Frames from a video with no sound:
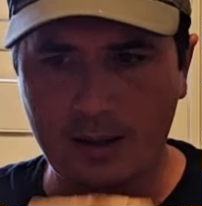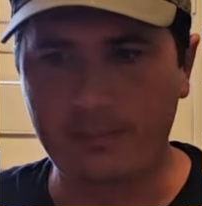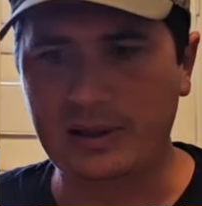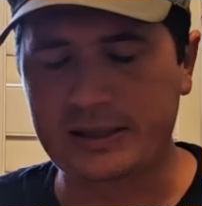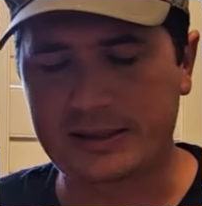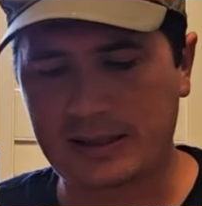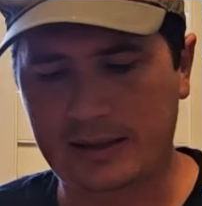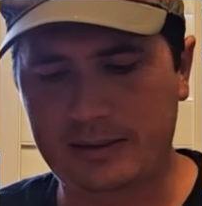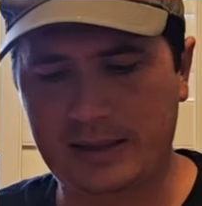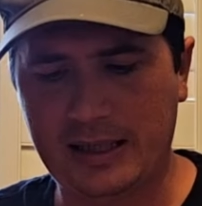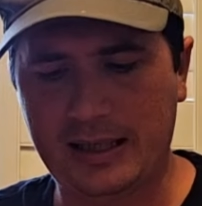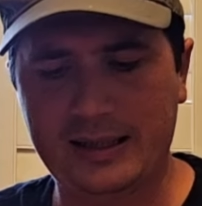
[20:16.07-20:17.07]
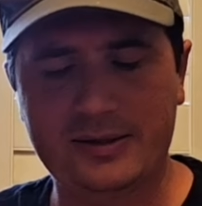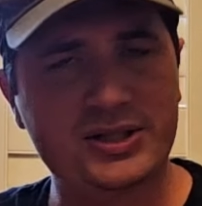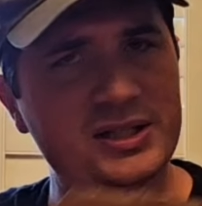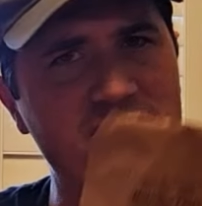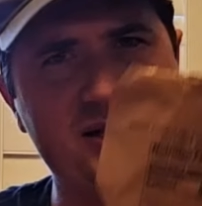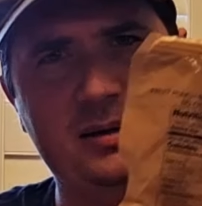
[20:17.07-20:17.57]
But yeah, there's
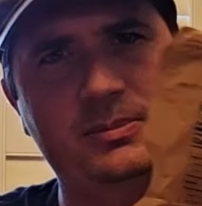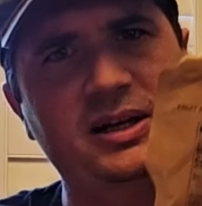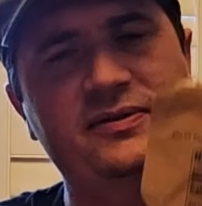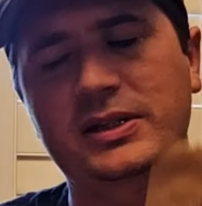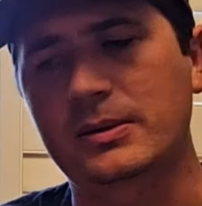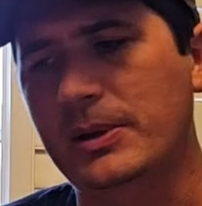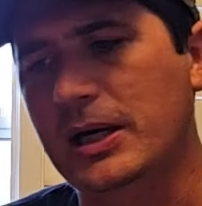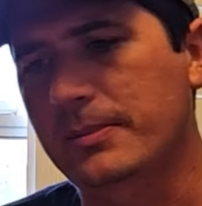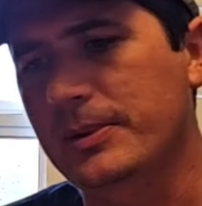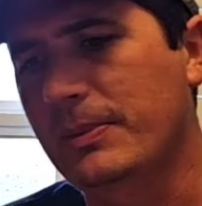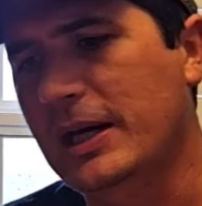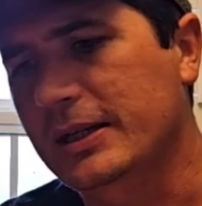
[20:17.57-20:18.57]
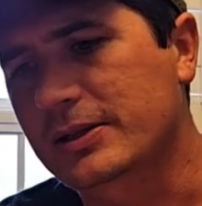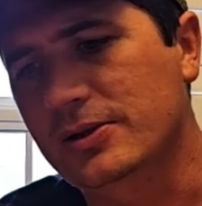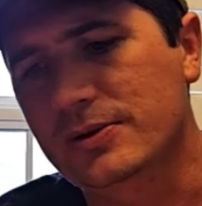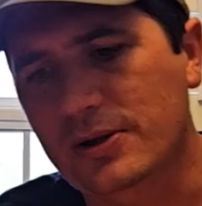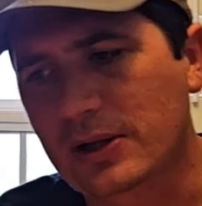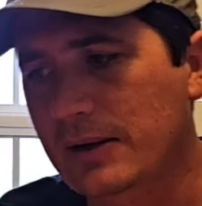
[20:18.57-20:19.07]
still some left in the bottom of the bag
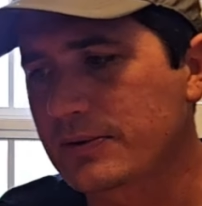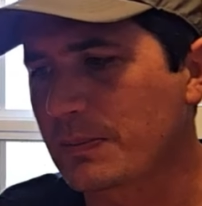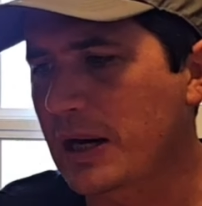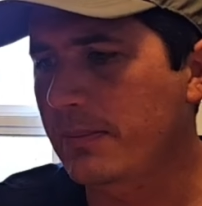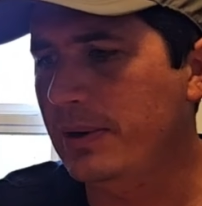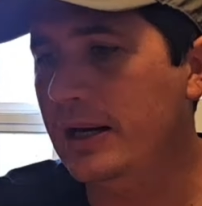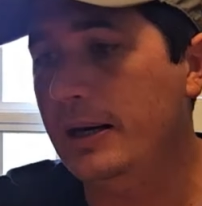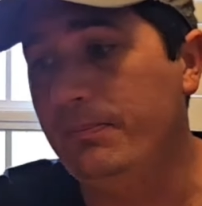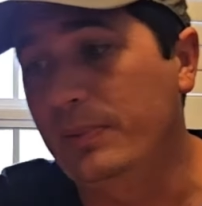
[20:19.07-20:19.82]
too, so that was my bad.